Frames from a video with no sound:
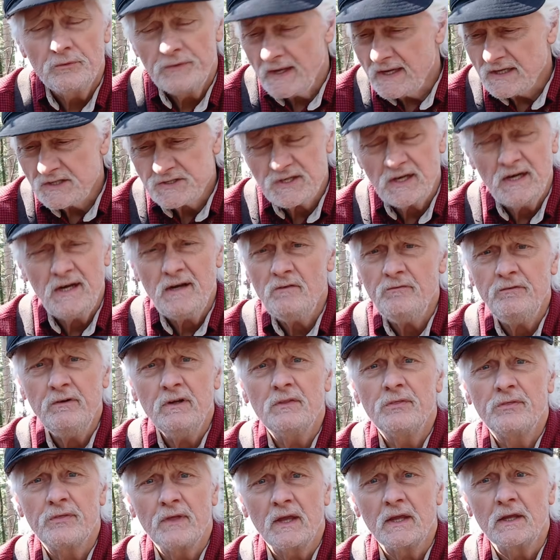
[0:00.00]
That's
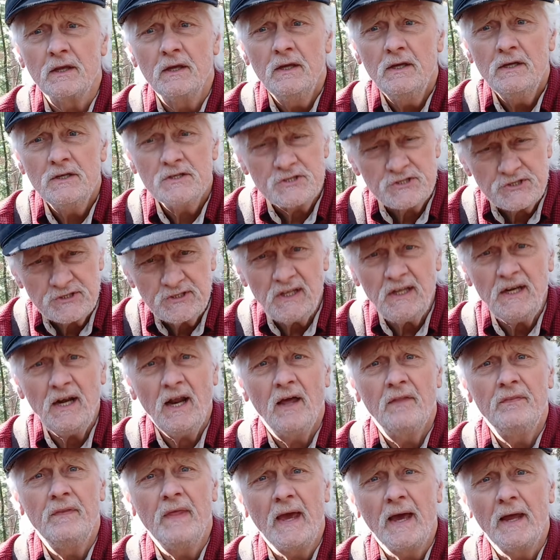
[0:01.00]
everything. Sit
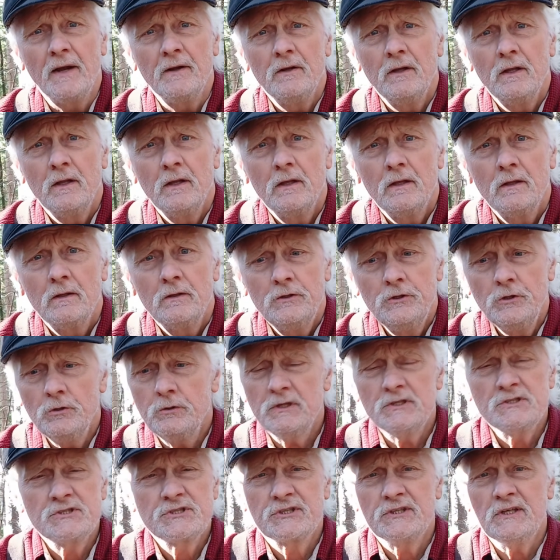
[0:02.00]
on that. You
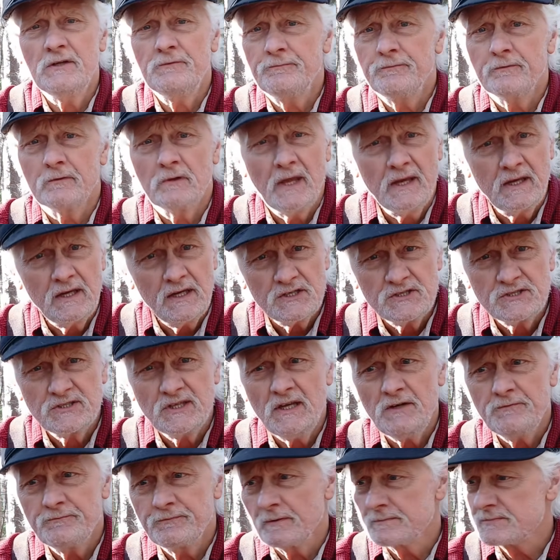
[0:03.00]
can sit, like I
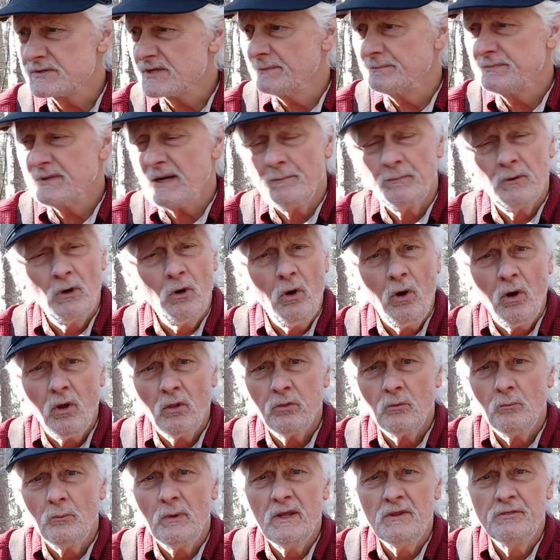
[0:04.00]
said, from September all
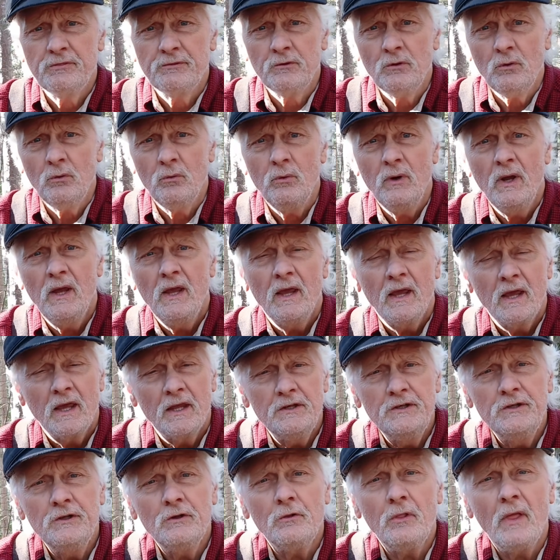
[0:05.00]
the way through,
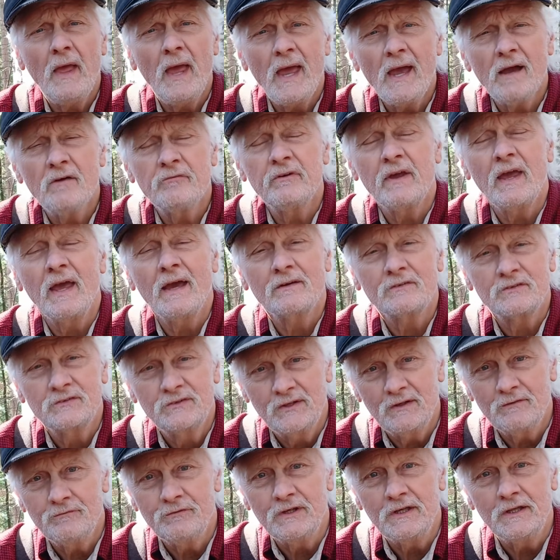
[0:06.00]
and you'll have
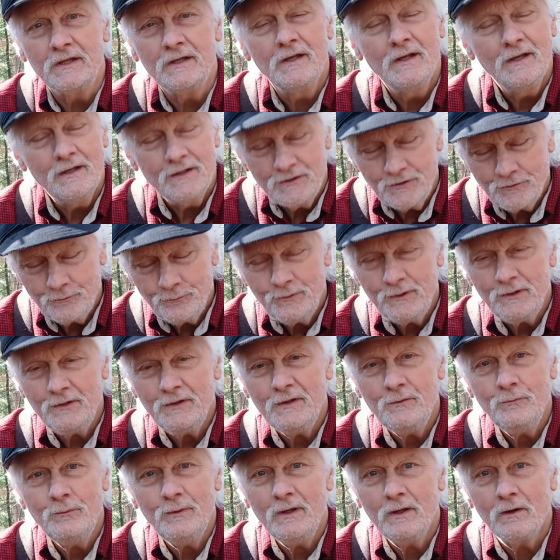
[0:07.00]
activity. You
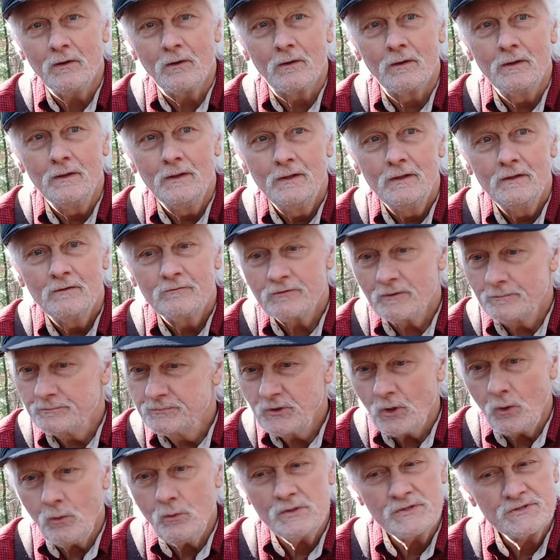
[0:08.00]
really will. From
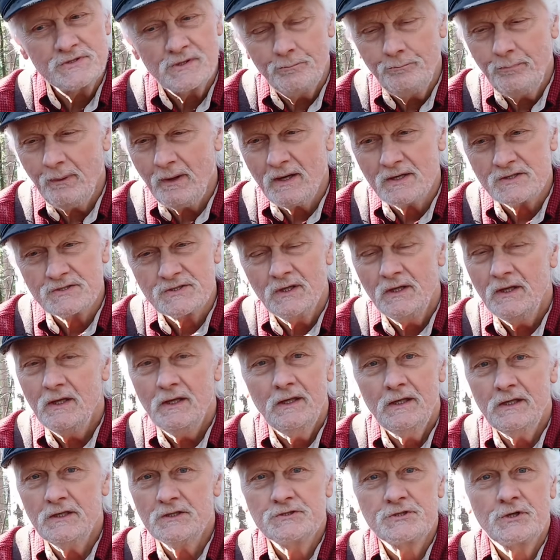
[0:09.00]
does to bucks,
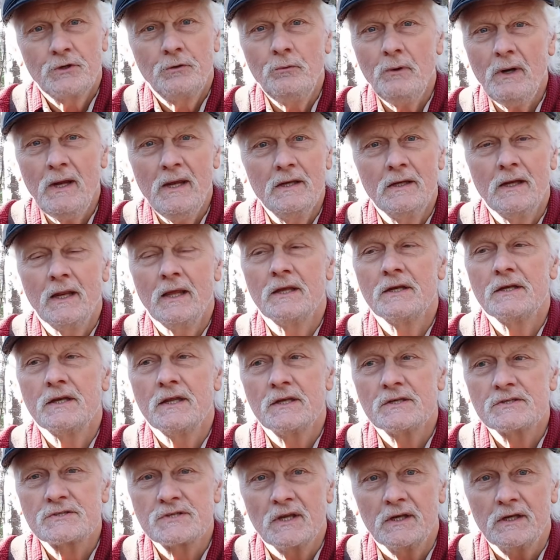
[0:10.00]
it's great. It
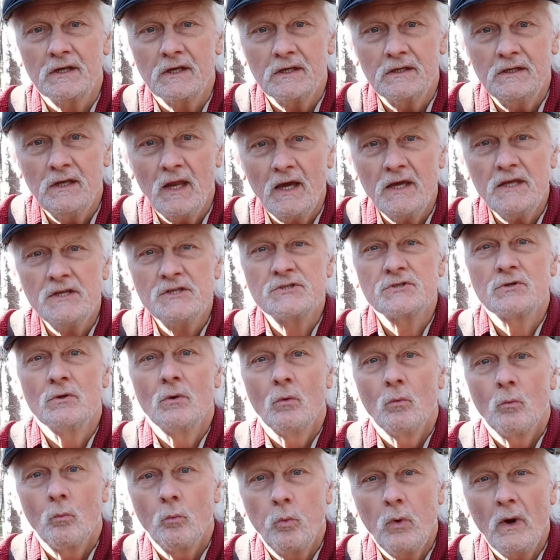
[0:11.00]
is a nice
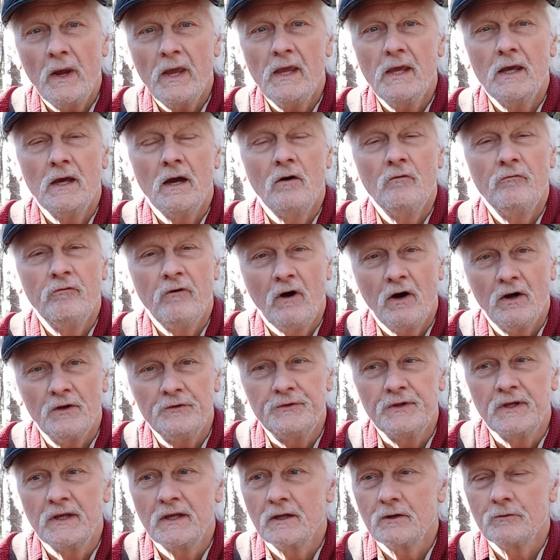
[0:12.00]
way of
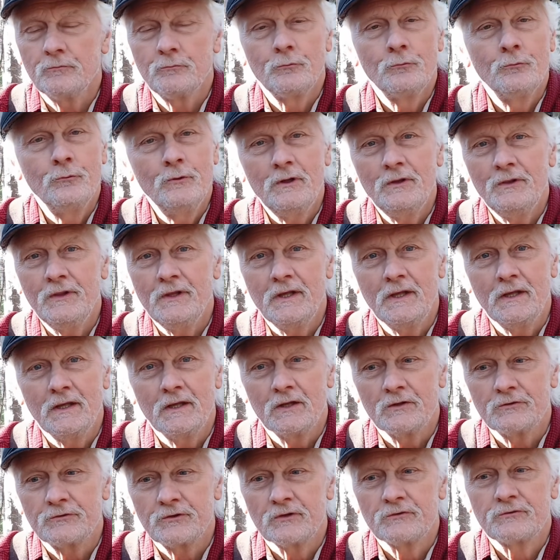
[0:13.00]
hunting. It really
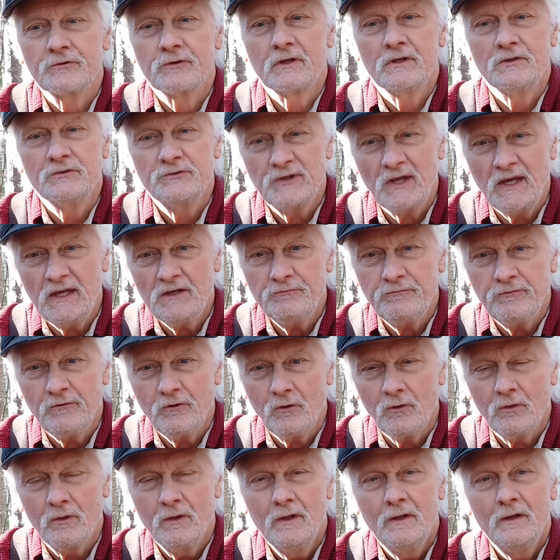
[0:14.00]
is. It's
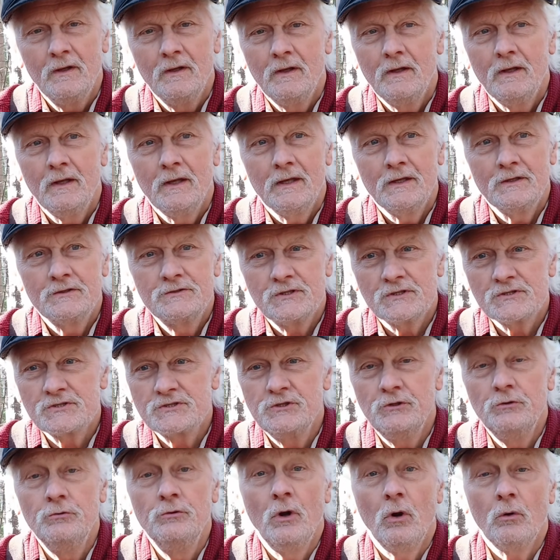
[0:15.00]
contentful. It's just,
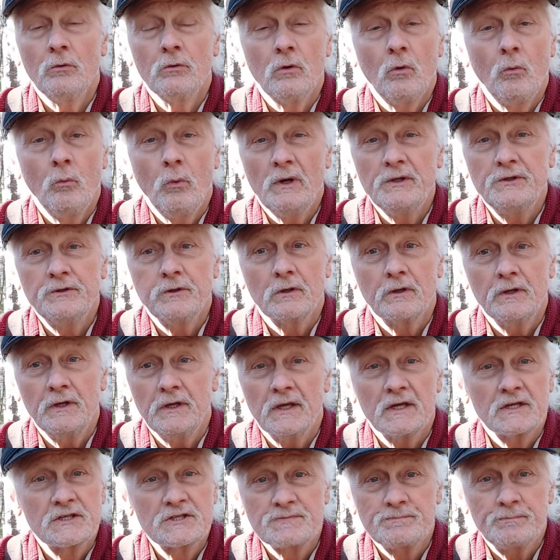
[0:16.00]
you don't know what you're going
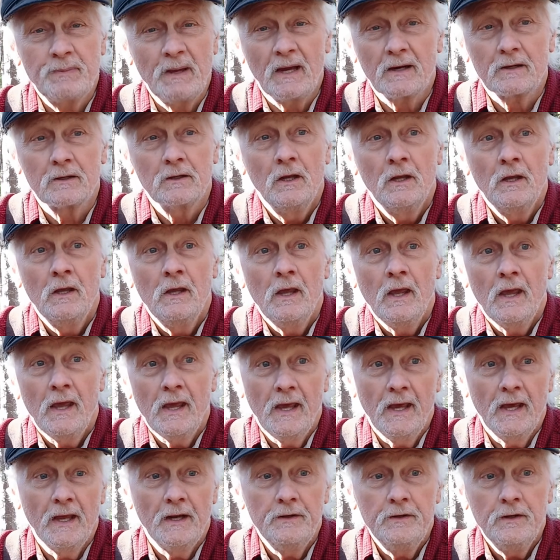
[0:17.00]
to expect.
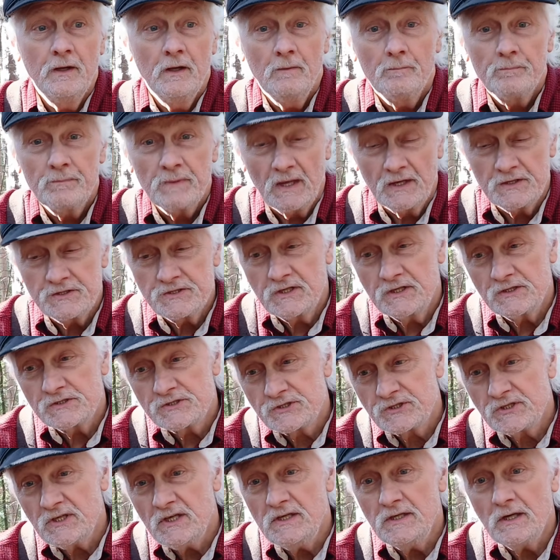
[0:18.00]
And as you can
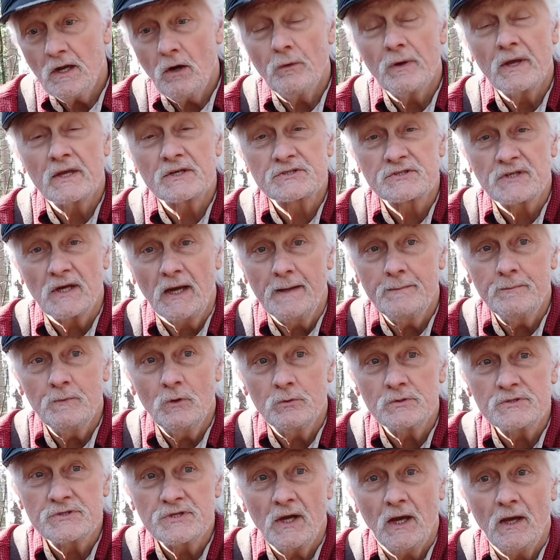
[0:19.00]
see now, as time
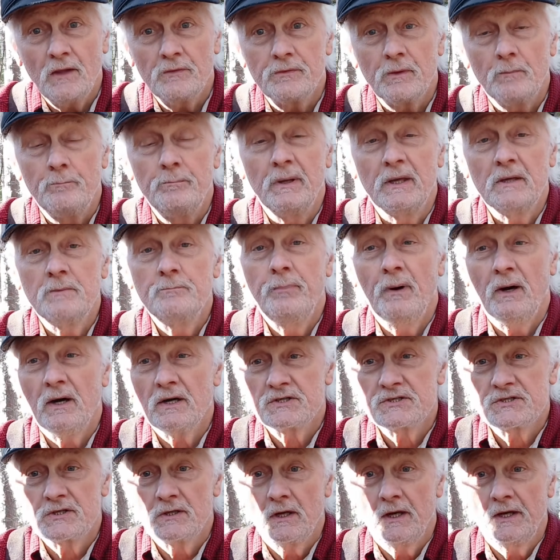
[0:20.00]
goes on, the big
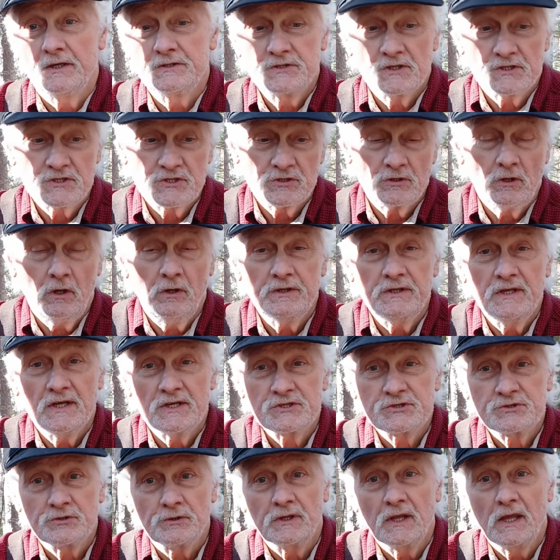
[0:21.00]
bucks, I just saw
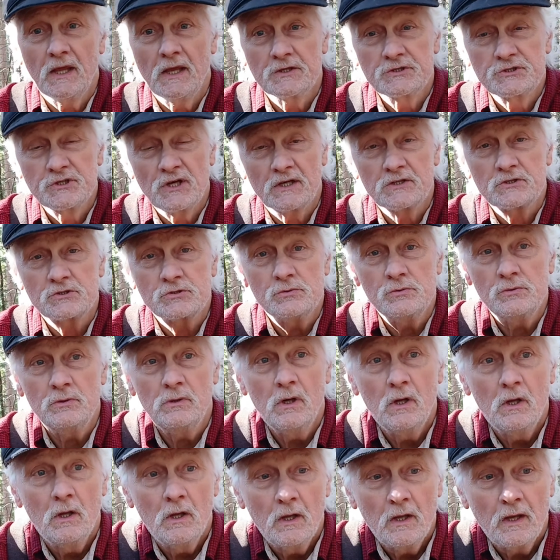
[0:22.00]
yesterday, I checked 2
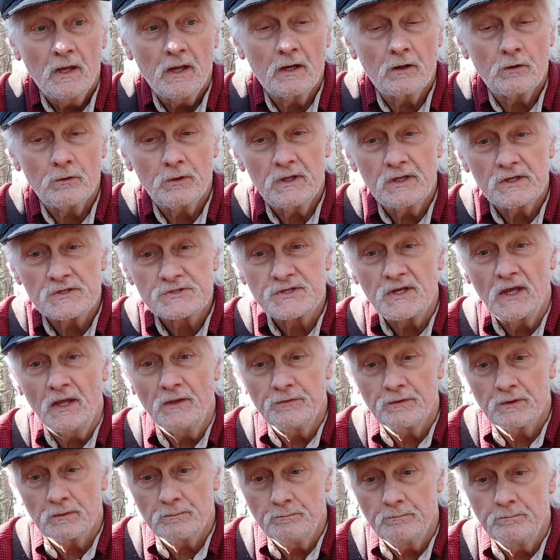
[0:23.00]
areas,
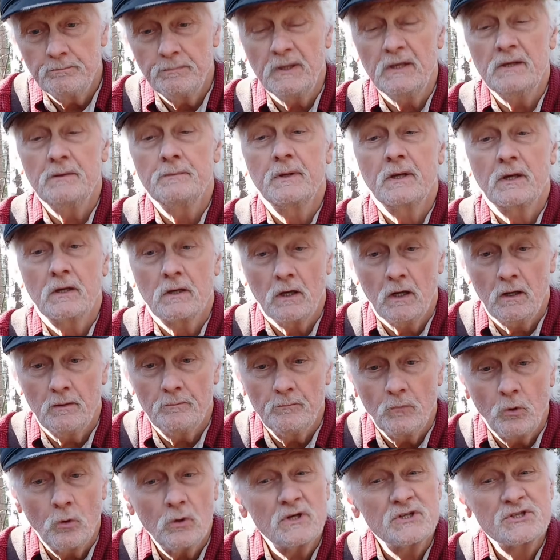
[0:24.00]
and they're become
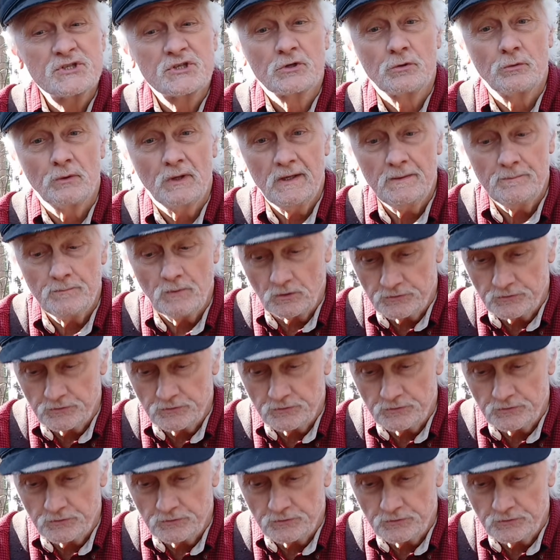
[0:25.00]
more scrape.